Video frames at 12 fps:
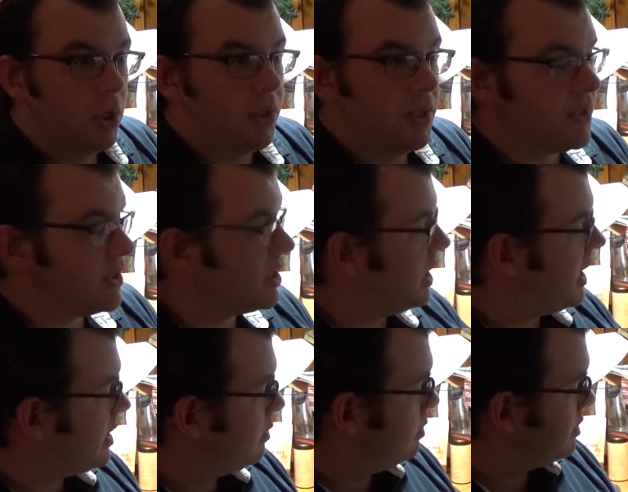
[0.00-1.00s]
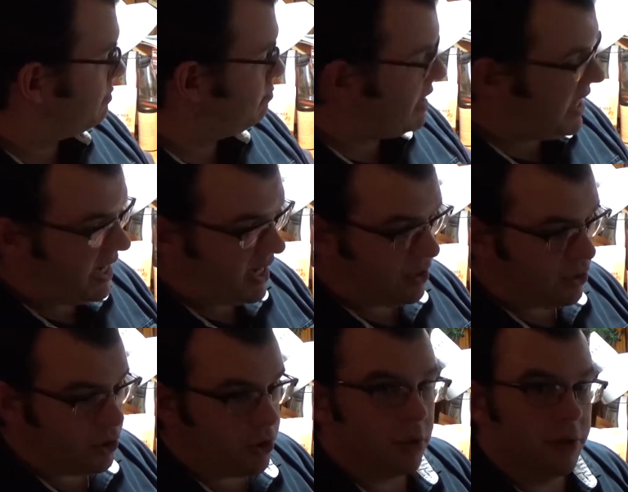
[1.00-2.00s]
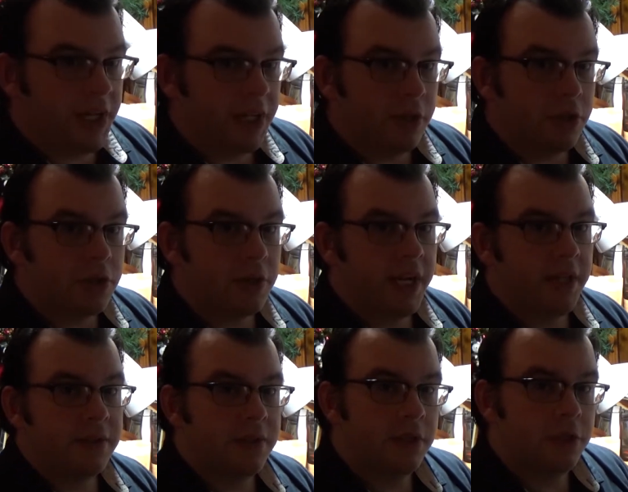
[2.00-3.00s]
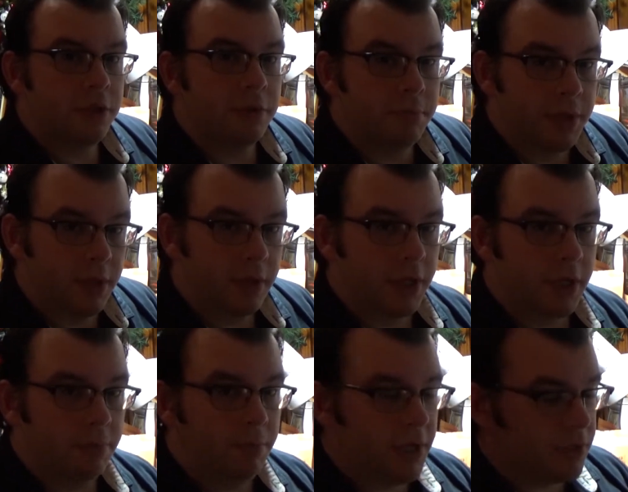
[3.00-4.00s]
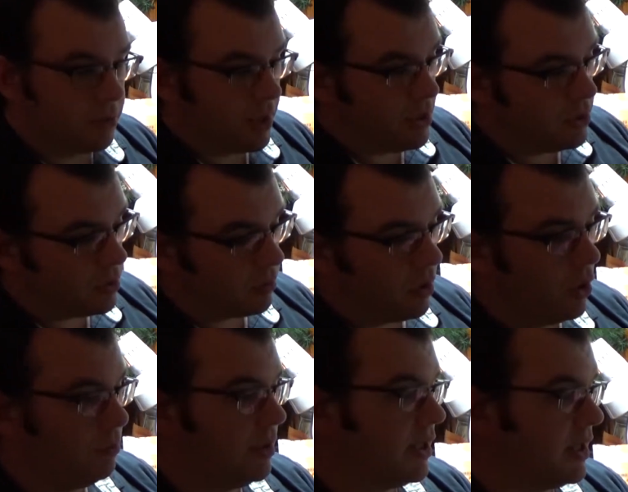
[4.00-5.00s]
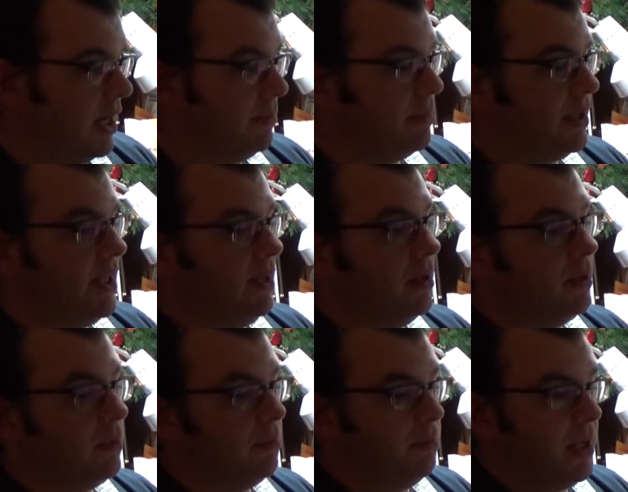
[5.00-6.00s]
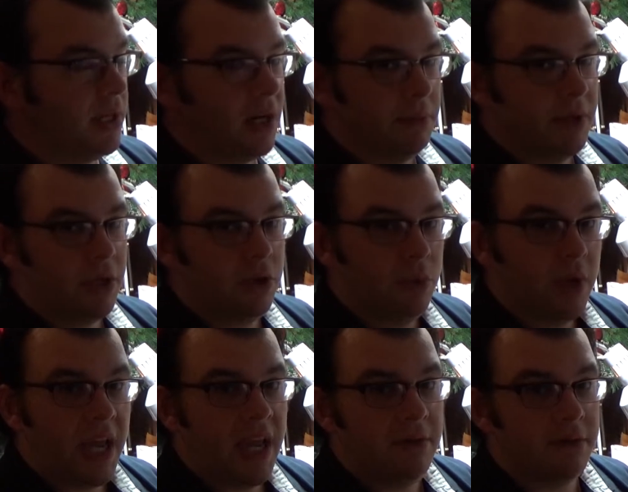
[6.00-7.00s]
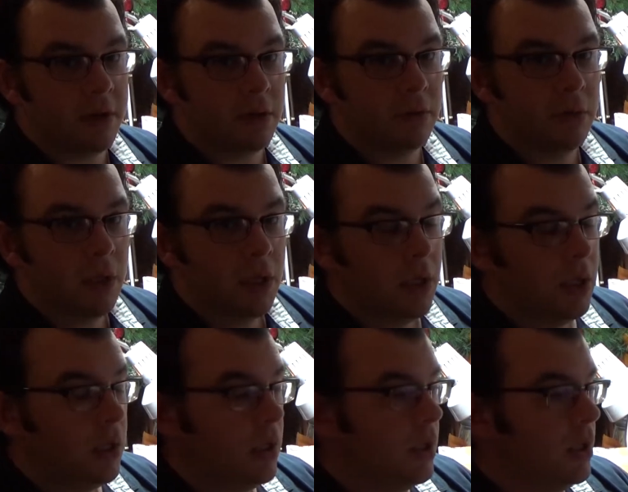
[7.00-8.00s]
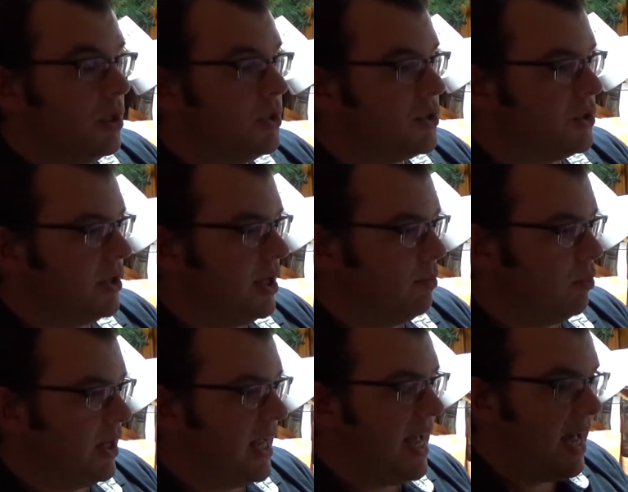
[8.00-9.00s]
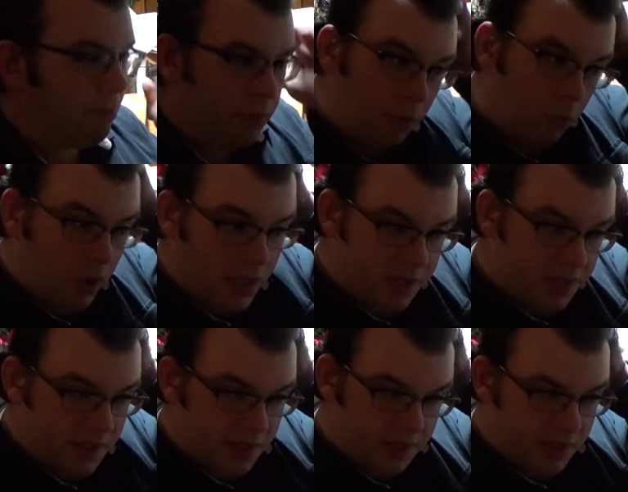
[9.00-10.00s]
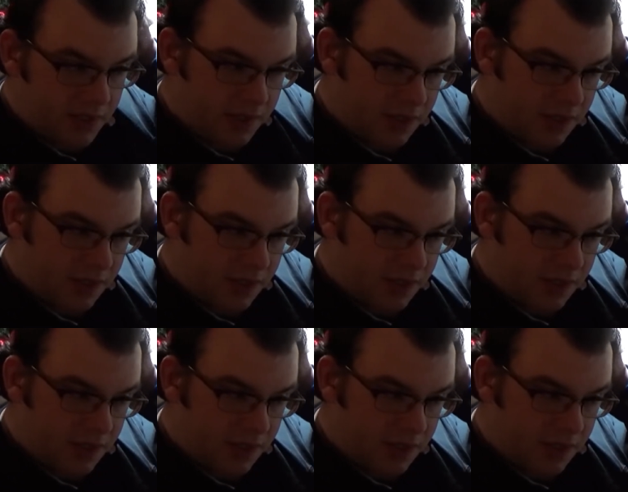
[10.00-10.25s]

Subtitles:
This clock was made during the transition period between Jerome and Company becoming New Haven. So then what happened is this